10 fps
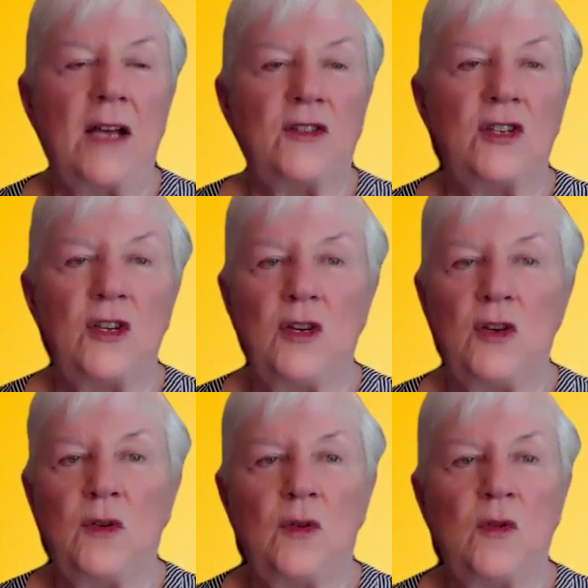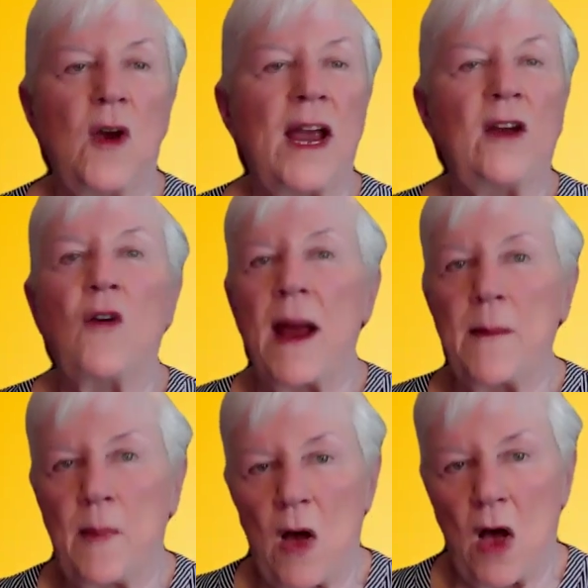to great
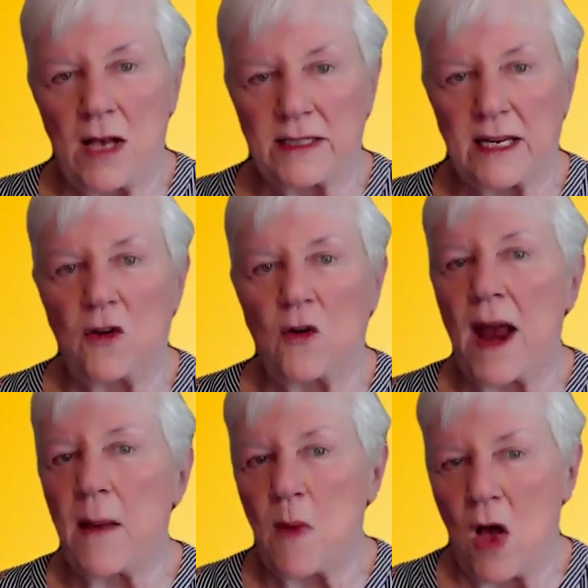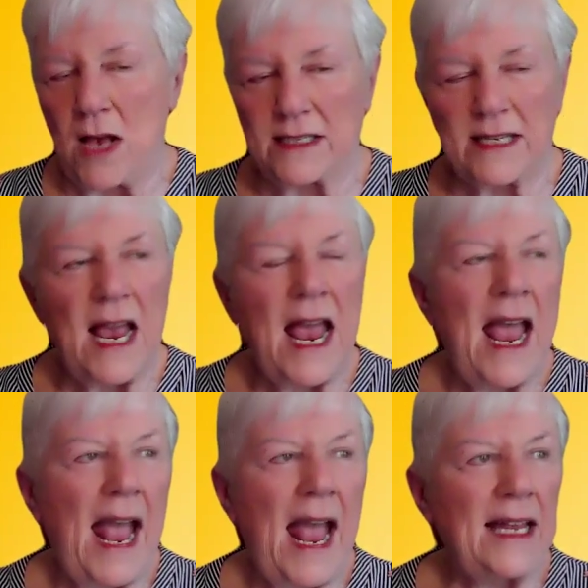grandpas and grandmas.
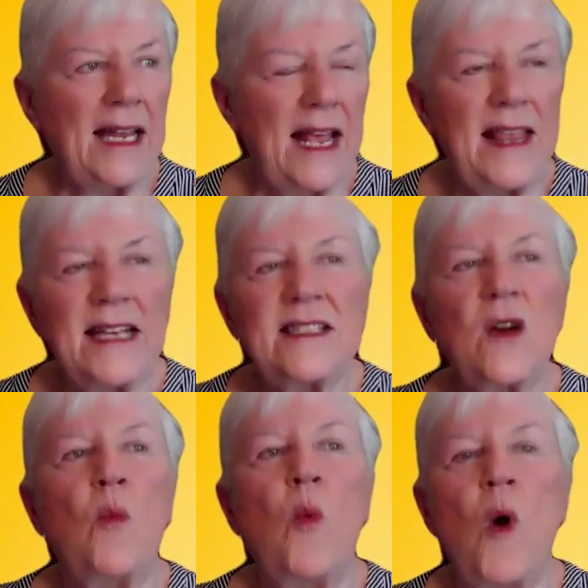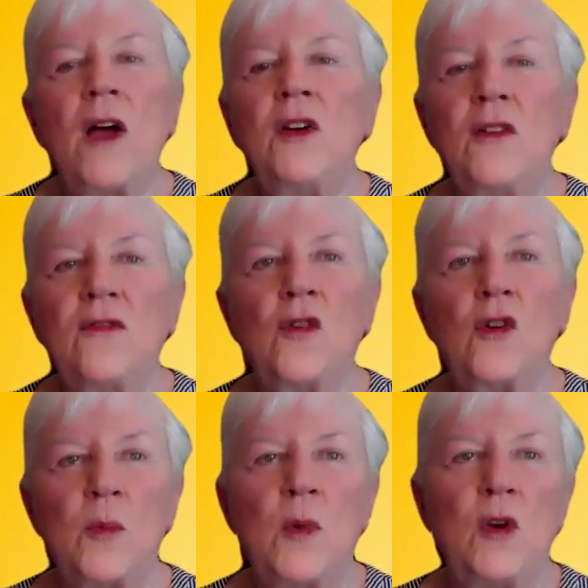And that's a wonderful
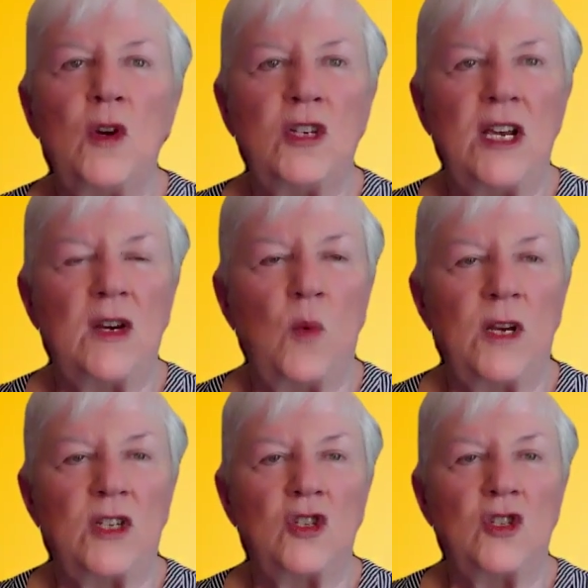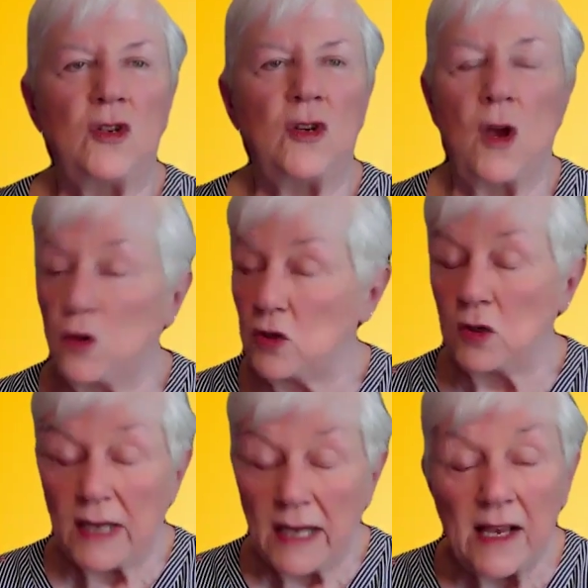community in which to
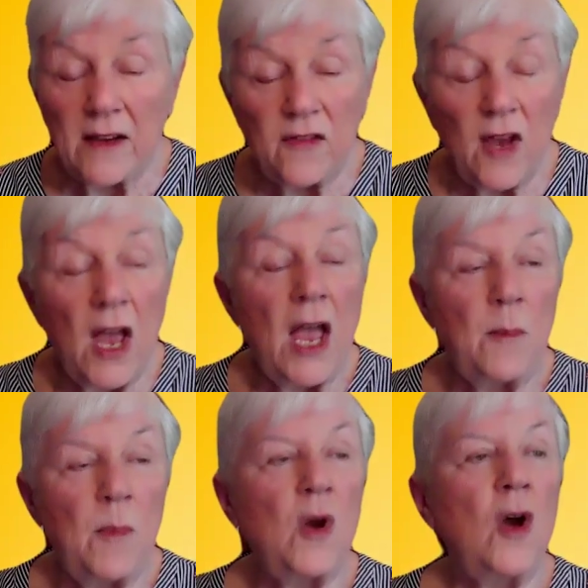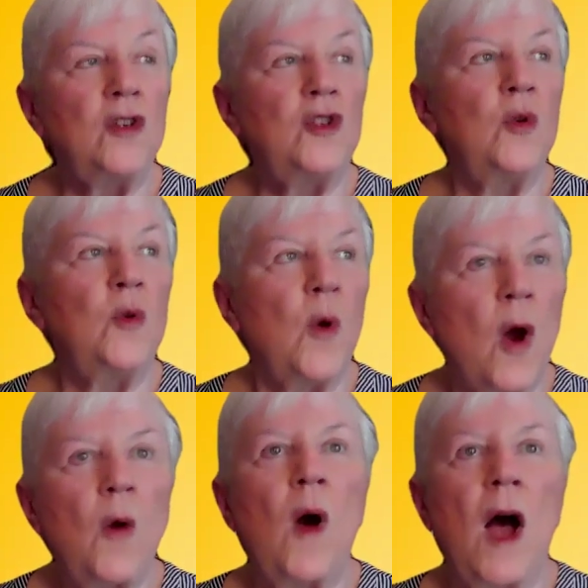live because you
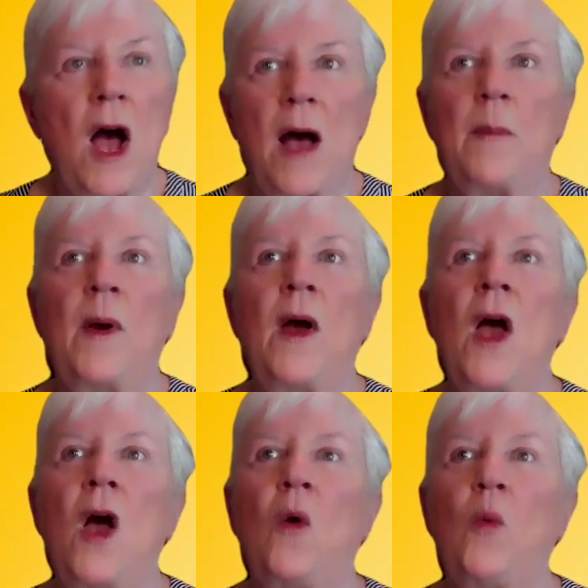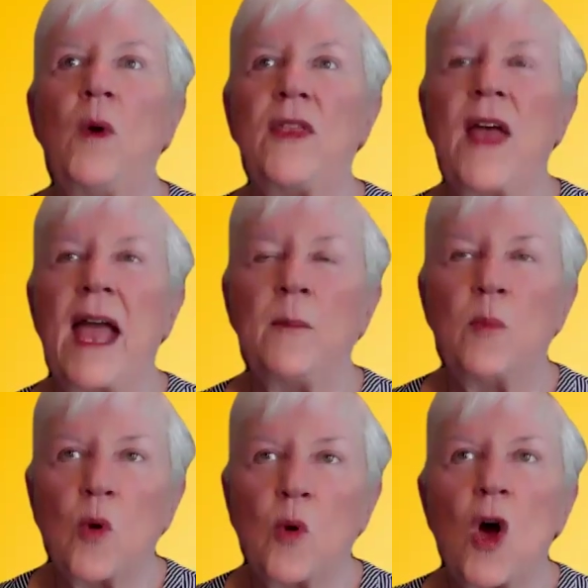grow up with a
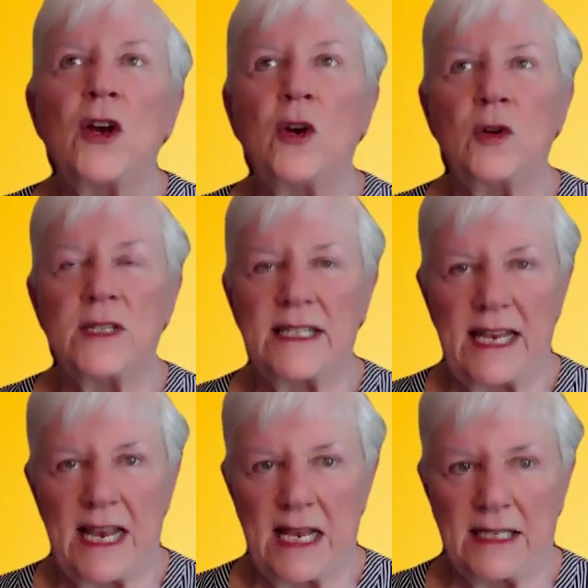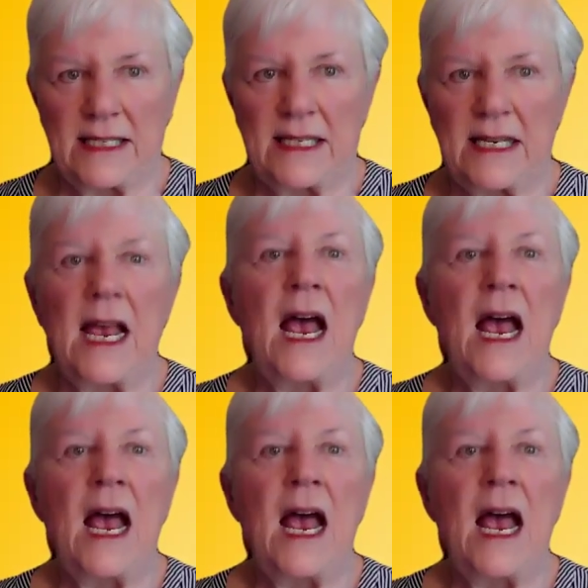broader sense